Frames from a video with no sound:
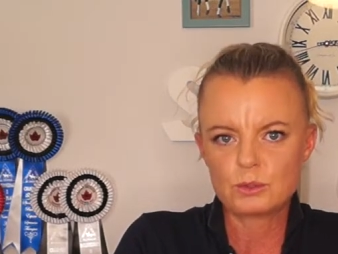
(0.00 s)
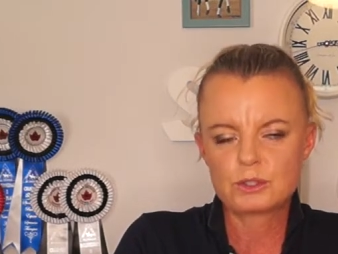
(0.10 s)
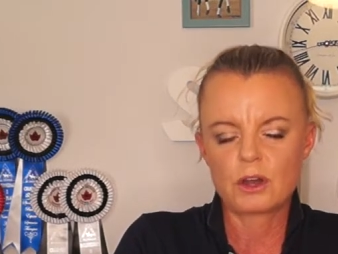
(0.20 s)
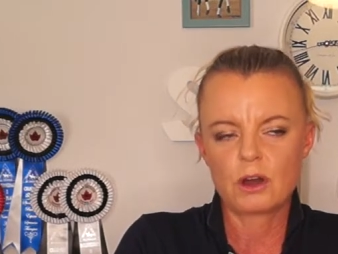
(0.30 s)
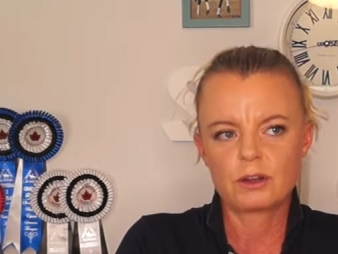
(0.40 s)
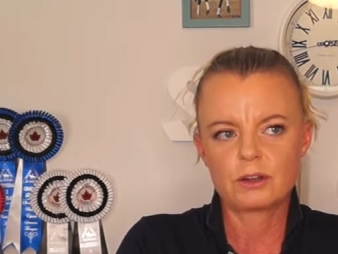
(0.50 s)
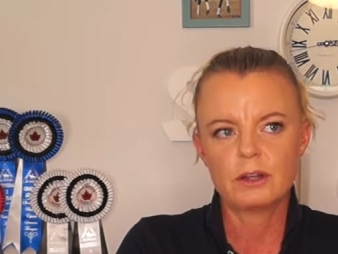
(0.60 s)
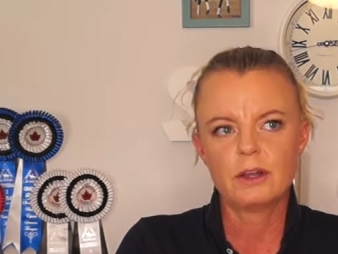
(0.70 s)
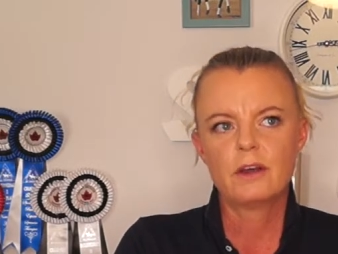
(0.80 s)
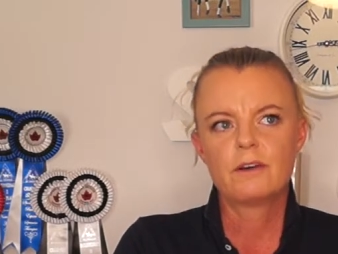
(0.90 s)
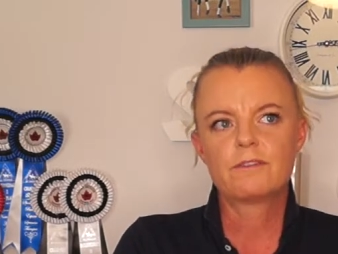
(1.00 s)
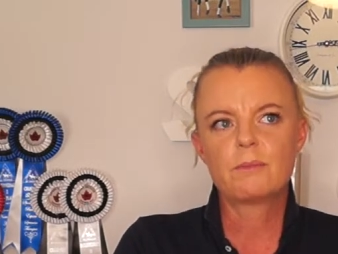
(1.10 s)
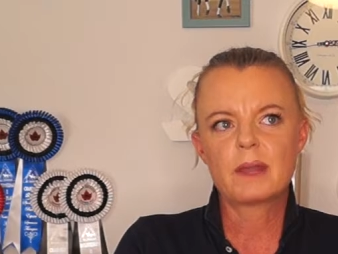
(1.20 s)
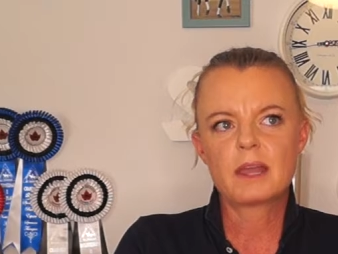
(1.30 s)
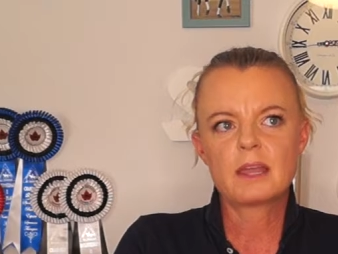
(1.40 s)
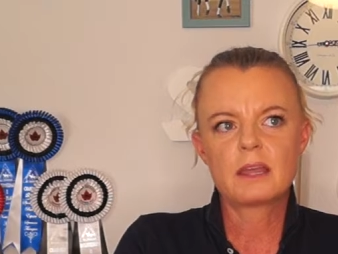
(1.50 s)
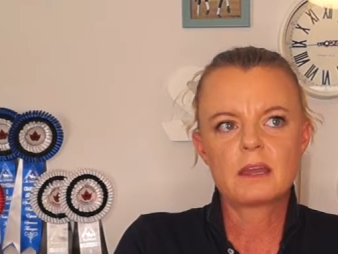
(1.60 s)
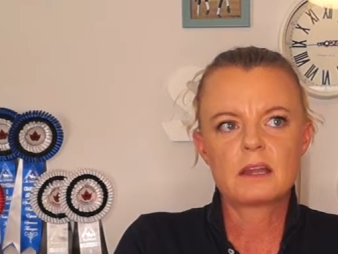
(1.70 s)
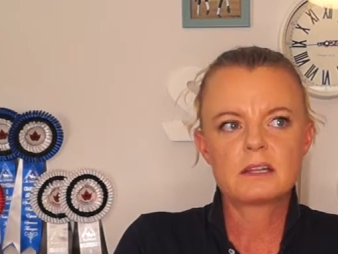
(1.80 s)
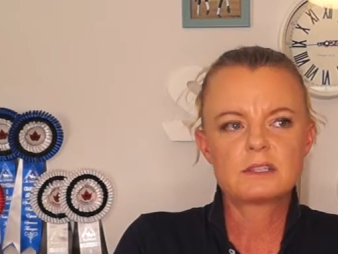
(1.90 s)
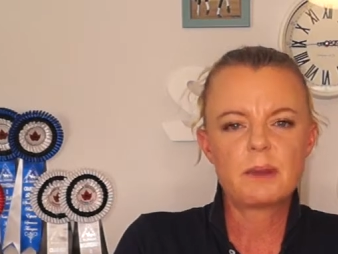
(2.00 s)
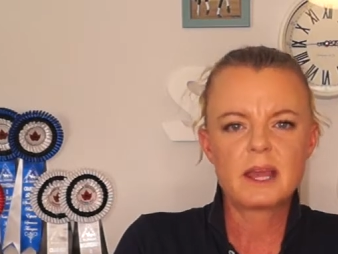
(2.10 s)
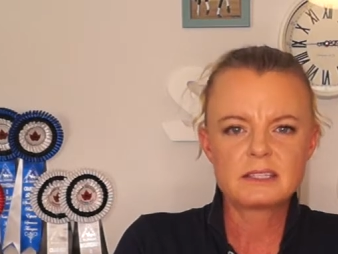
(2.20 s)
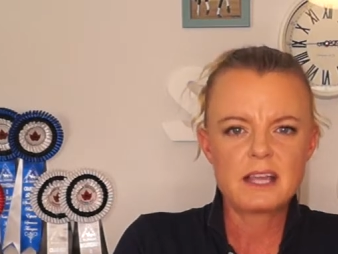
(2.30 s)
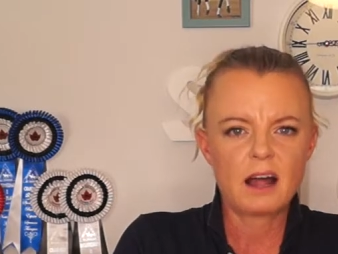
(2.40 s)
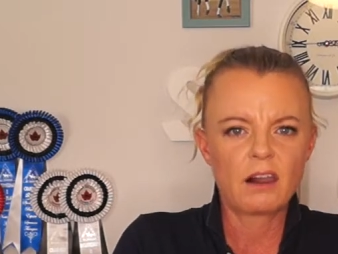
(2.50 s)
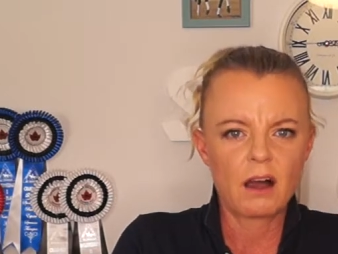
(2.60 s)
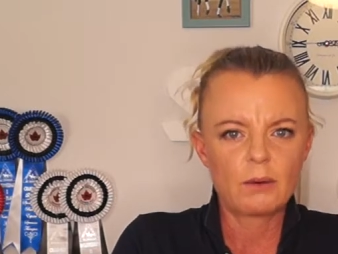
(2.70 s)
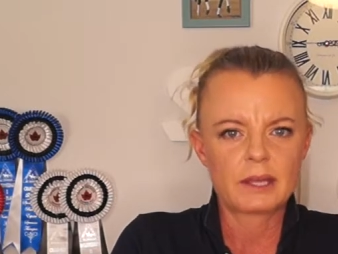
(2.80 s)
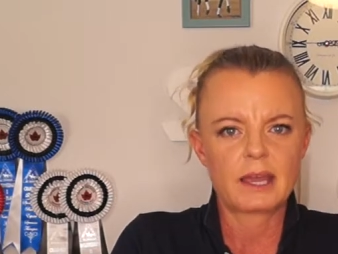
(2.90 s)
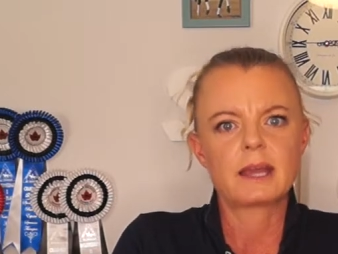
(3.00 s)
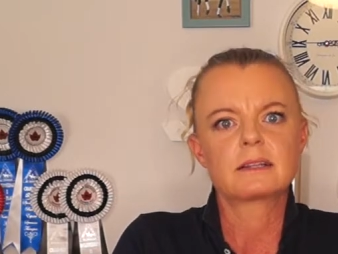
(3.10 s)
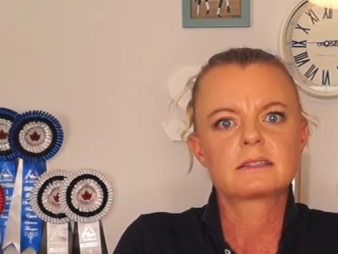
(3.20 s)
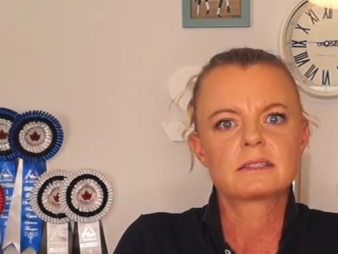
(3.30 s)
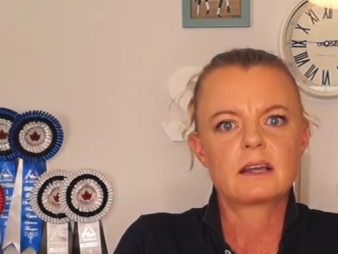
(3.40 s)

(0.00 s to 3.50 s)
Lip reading: So for me, it depends how low it gets.